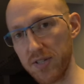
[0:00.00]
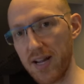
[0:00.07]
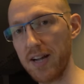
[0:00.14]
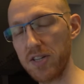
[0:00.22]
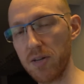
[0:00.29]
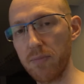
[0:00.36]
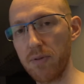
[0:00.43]

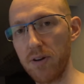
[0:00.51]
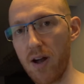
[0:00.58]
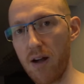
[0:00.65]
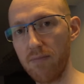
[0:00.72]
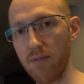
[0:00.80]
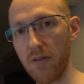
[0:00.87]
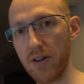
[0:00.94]
that is something that
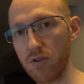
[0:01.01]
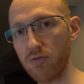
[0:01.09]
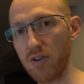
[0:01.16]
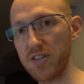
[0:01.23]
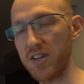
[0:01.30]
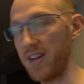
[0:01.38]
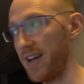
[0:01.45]
I'm very
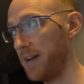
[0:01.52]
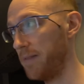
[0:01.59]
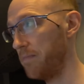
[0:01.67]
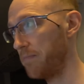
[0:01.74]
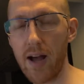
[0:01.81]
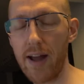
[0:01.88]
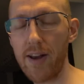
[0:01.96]
interested
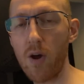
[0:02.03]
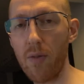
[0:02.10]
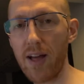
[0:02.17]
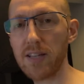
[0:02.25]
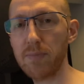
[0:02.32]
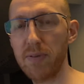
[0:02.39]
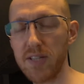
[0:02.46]
in. I know
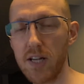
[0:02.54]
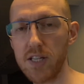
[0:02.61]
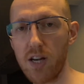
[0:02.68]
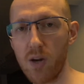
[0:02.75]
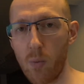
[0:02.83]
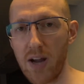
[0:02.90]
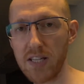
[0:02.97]
that's
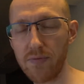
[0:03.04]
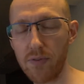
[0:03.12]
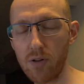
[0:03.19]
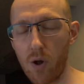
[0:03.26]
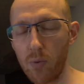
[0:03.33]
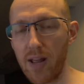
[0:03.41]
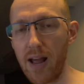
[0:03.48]
potentially
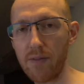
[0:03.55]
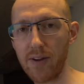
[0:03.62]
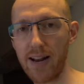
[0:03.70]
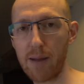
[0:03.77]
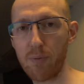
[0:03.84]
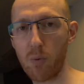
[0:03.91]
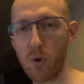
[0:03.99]
wasteful, only having
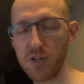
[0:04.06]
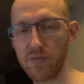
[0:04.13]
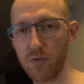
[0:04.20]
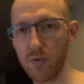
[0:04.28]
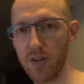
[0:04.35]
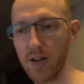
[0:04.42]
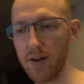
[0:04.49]
an Apple Watch
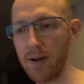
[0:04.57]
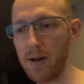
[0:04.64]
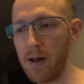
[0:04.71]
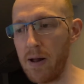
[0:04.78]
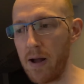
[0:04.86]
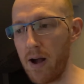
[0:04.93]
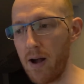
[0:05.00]
for a year.
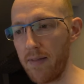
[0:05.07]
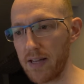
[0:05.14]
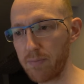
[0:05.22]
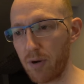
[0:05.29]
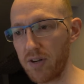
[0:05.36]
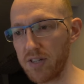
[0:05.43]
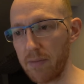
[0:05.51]
That's
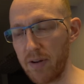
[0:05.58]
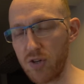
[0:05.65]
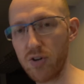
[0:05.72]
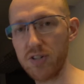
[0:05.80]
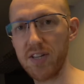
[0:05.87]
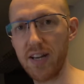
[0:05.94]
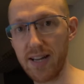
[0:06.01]
because I'm
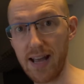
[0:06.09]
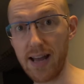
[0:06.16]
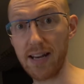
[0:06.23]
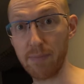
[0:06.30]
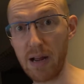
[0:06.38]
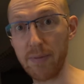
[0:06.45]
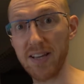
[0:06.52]
interested in
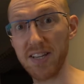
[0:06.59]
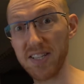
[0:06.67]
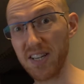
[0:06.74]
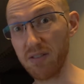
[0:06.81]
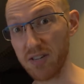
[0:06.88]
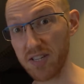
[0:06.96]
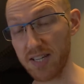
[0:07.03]
getting maybe a
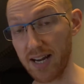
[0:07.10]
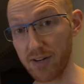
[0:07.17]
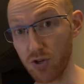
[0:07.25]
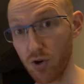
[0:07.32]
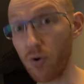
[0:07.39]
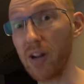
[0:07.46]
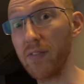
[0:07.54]
Series
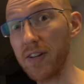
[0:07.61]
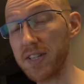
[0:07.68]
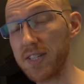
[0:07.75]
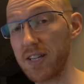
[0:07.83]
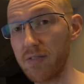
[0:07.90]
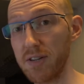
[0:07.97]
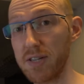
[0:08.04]
6 or even a
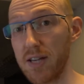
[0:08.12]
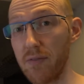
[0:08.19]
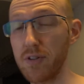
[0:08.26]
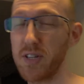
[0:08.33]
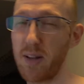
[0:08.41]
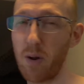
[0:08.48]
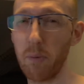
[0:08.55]
Series
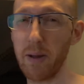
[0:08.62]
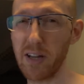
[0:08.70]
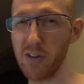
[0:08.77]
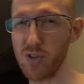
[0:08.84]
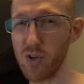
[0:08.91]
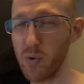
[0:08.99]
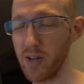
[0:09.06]
7, so that would make
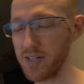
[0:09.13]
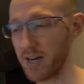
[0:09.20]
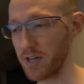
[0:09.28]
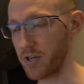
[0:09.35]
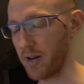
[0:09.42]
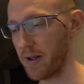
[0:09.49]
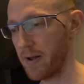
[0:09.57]
it 2 years
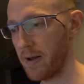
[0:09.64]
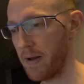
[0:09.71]
actually.